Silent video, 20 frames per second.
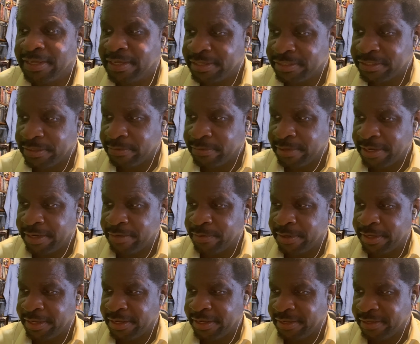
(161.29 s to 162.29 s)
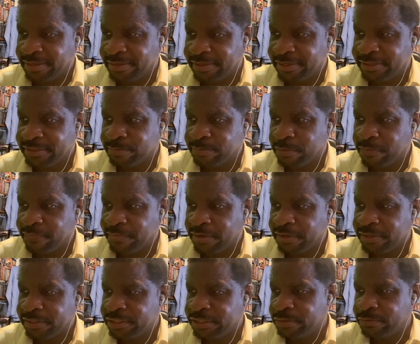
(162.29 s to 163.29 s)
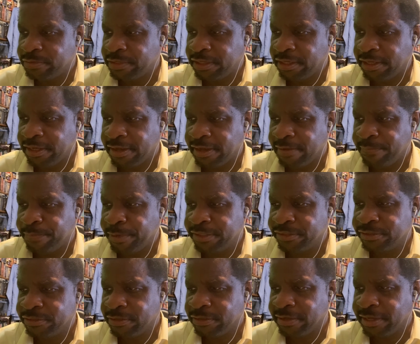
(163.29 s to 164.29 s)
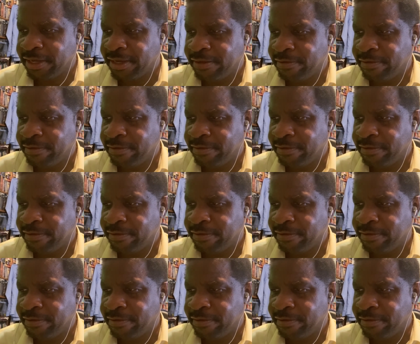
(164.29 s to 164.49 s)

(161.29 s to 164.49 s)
So anyway, let's move on to the pictures. Okay,